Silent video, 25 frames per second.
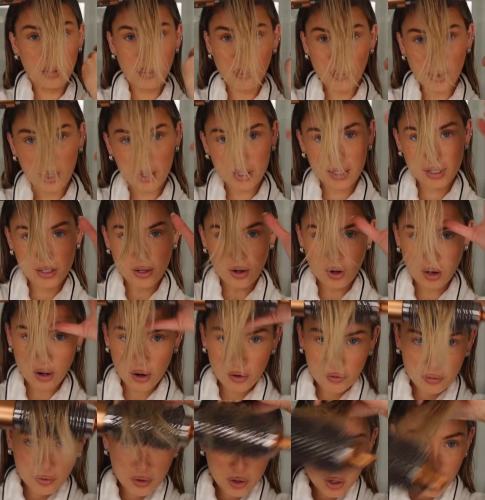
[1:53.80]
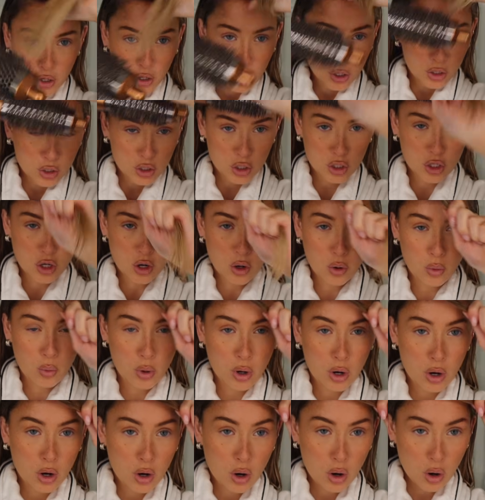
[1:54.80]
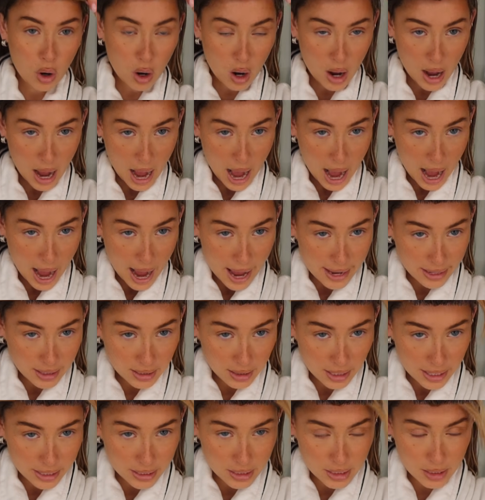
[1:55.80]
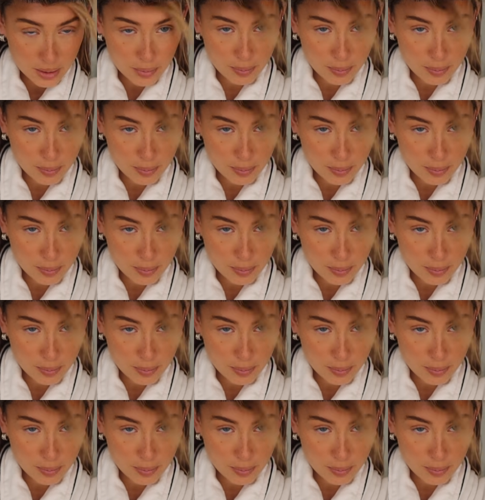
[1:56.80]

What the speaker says: while it's off. So I like to